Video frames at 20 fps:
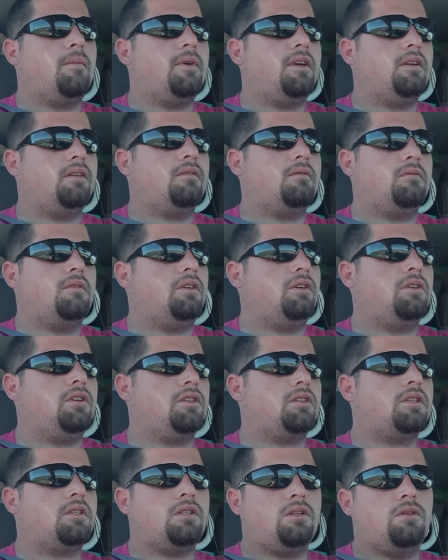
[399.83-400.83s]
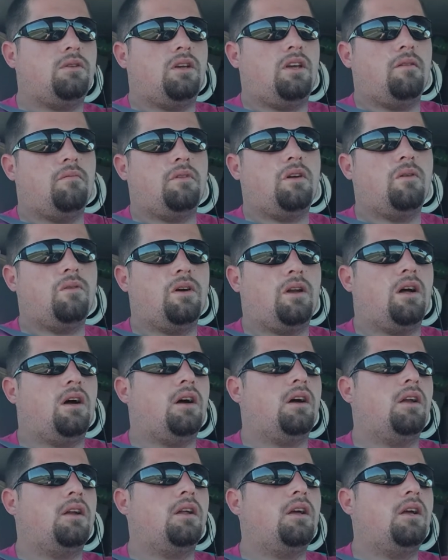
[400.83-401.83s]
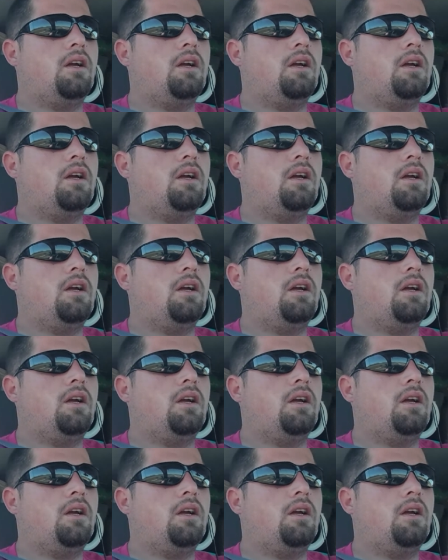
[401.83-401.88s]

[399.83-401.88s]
and you keep going on.